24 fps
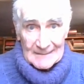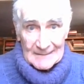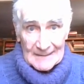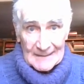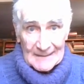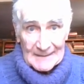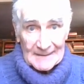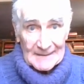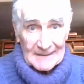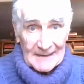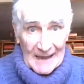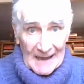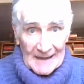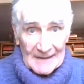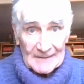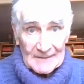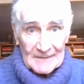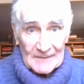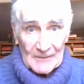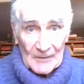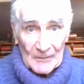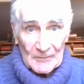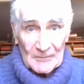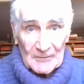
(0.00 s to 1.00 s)
And again,
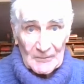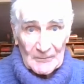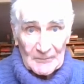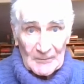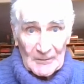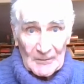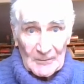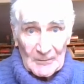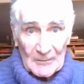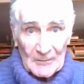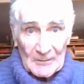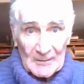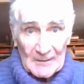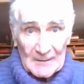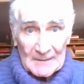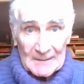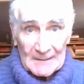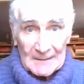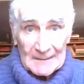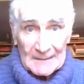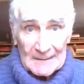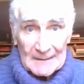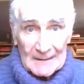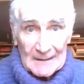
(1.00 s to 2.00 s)
those of you who are
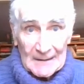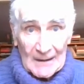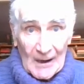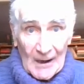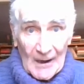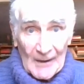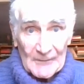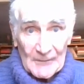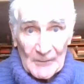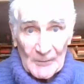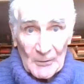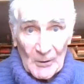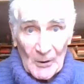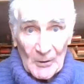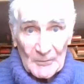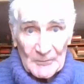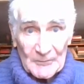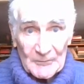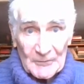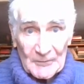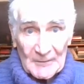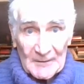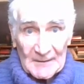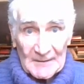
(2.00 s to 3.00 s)
on their own
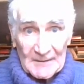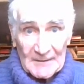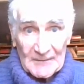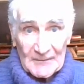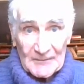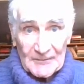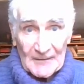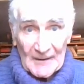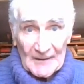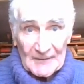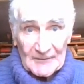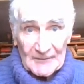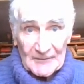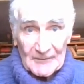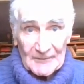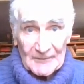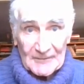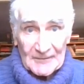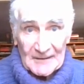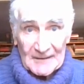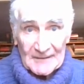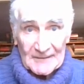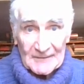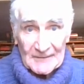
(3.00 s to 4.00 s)
during this festive
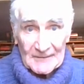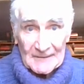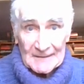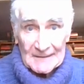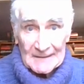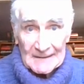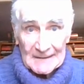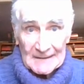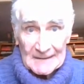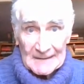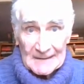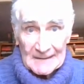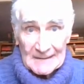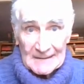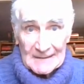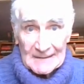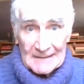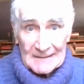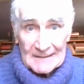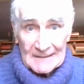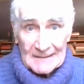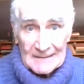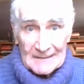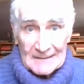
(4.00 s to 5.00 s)
season,
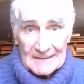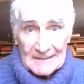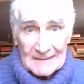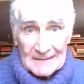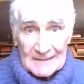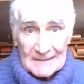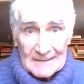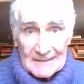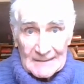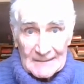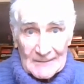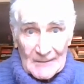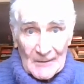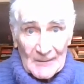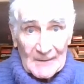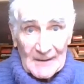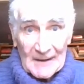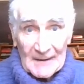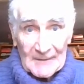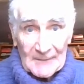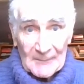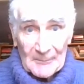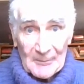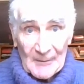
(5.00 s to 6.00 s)
don't
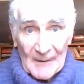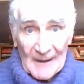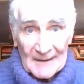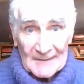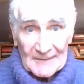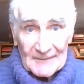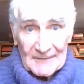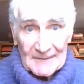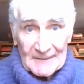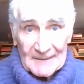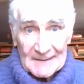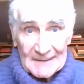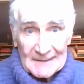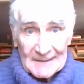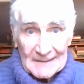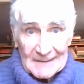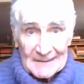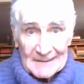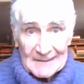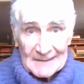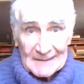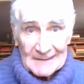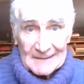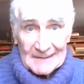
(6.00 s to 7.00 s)
get depressed.
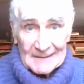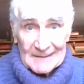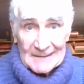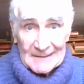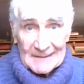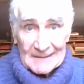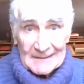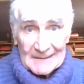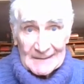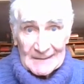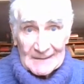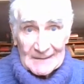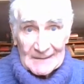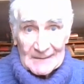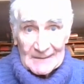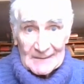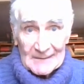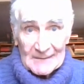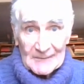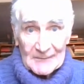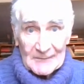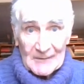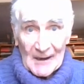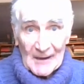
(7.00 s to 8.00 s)

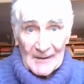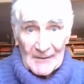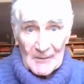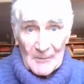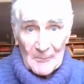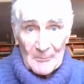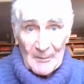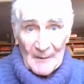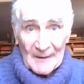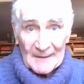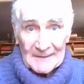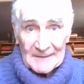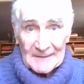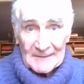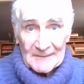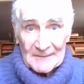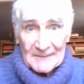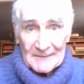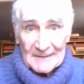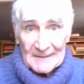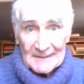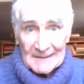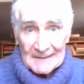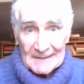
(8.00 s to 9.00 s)
You've got your
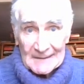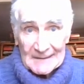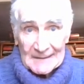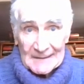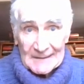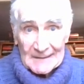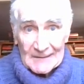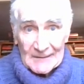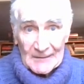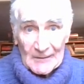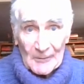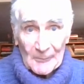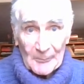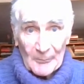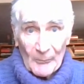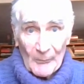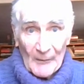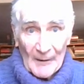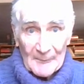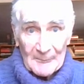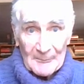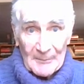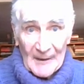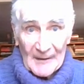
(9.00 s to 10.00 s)
buddies, your
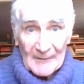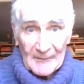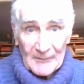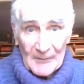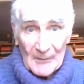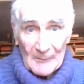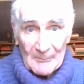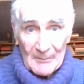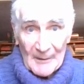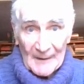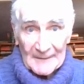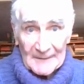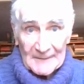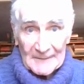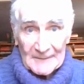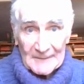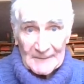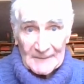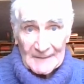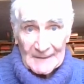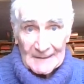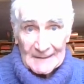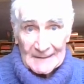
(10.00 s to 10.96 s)
white patriot buddies,